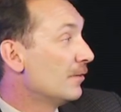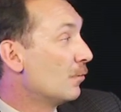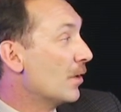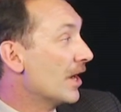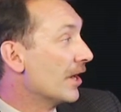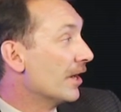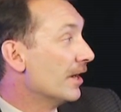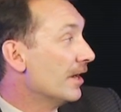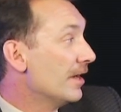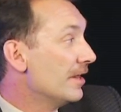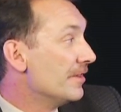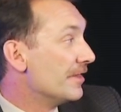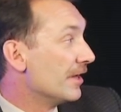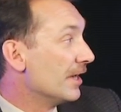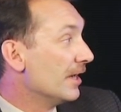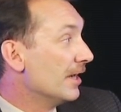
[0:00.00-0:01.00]
where
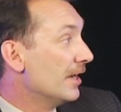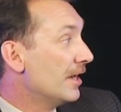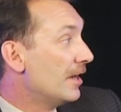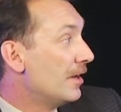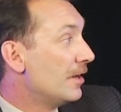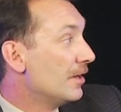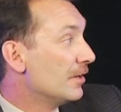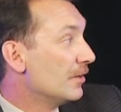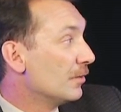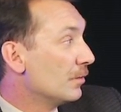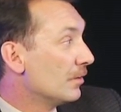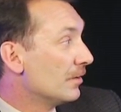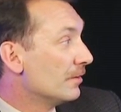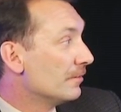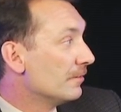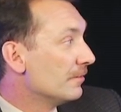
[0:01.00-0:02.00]
the,
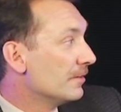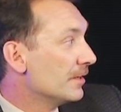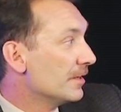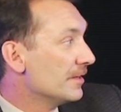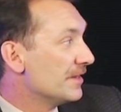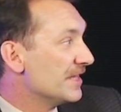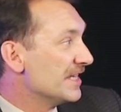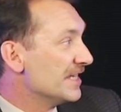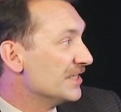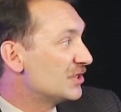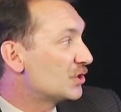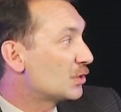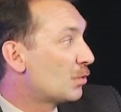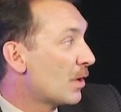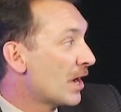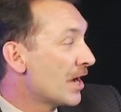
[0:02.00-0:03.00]
the
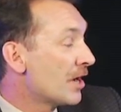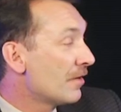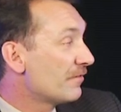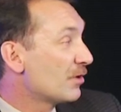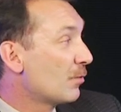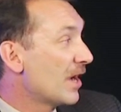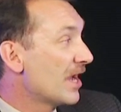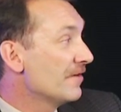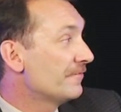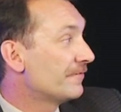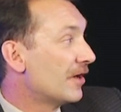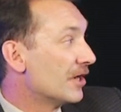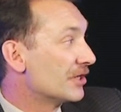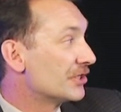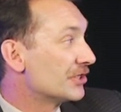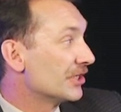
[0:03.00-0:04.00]
square of the wave
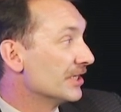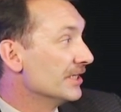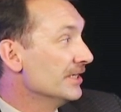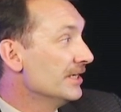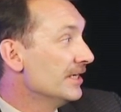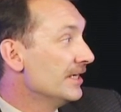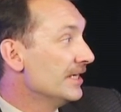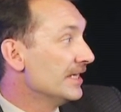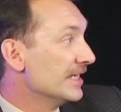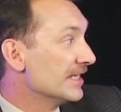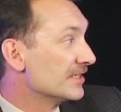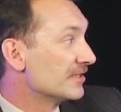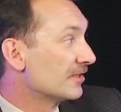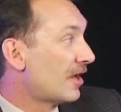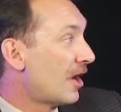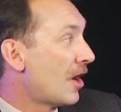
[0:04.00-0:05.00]
function
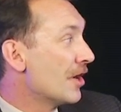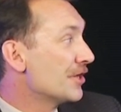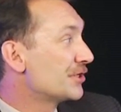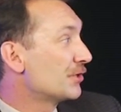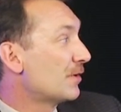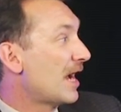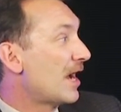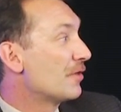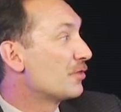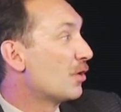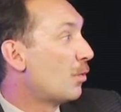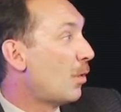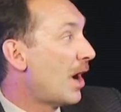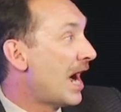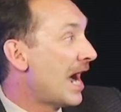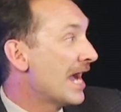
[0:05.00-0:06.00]
is large around the
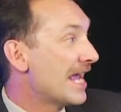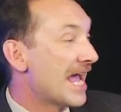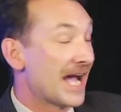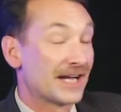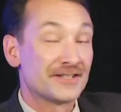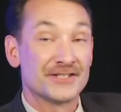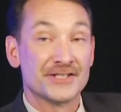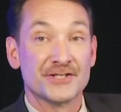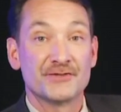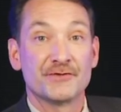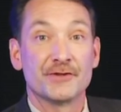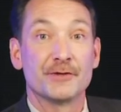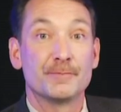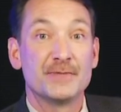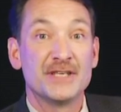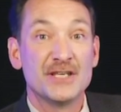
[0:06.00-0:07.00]
y-axis for
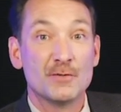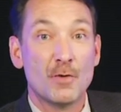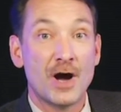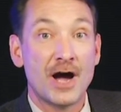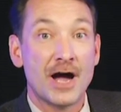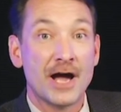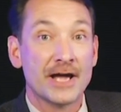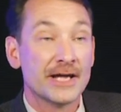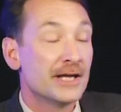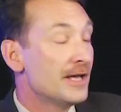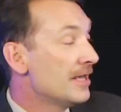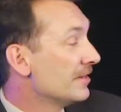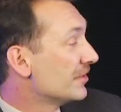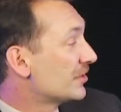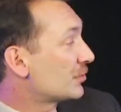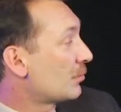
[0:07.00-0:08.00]
the py.
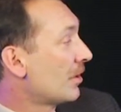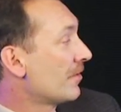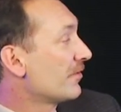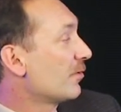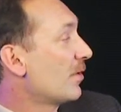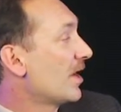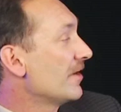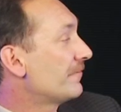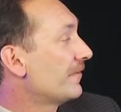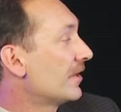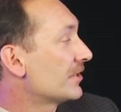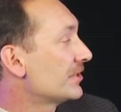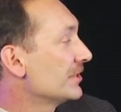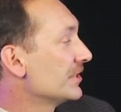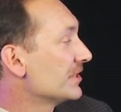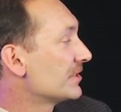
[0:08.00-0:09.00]
The square of the wave
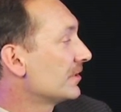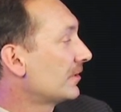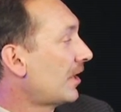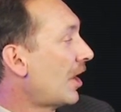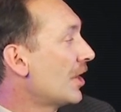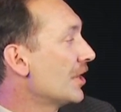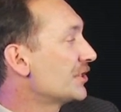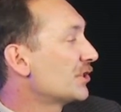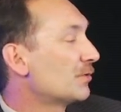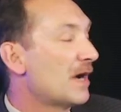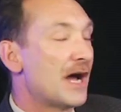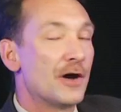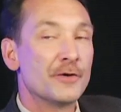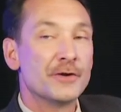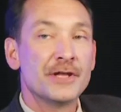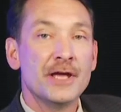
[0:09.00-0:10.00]
function is large
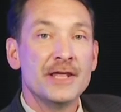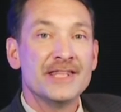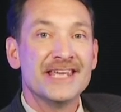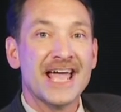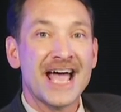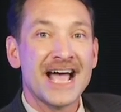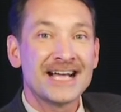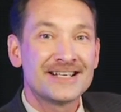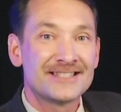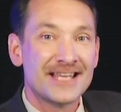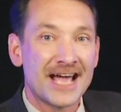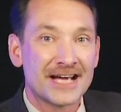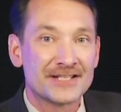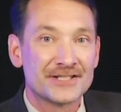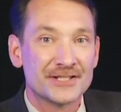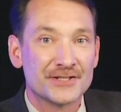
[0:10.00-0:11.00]
around the
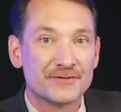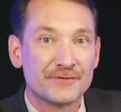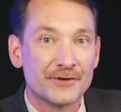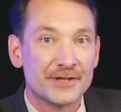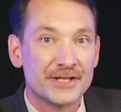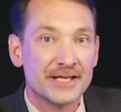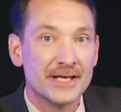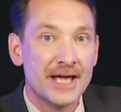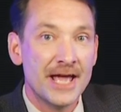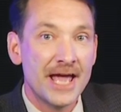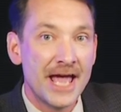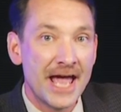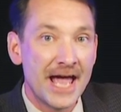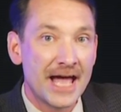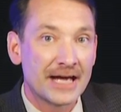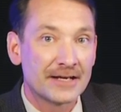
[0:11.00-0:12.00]
x-axis for the
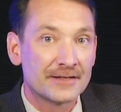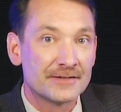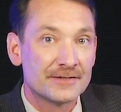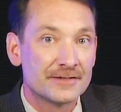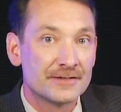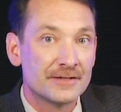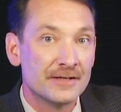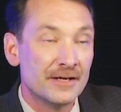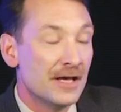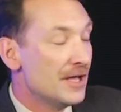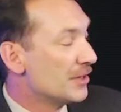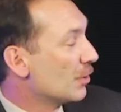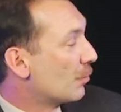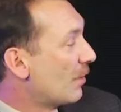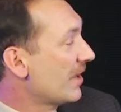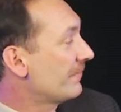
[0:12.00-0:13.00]
x.
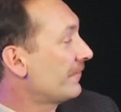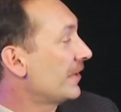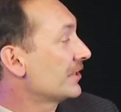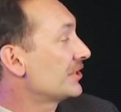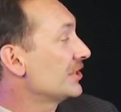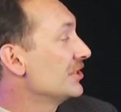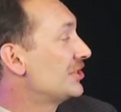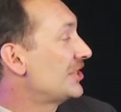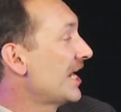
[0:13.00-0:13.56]
The wave function